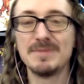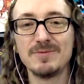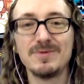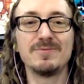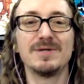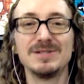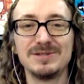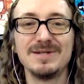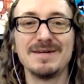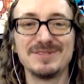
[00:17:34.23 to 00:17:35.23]
I mean, what what is,
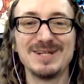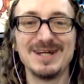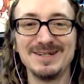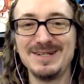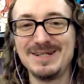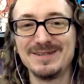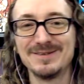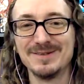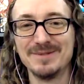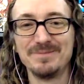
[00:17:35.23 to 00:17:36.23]
do you have a technique
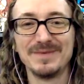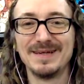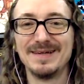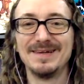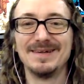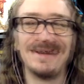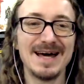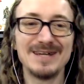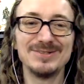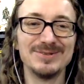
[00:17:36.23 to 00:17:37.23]
or a
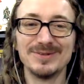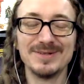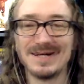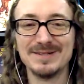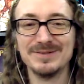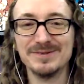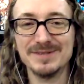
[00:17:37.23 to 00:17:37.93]
how did you learn how to do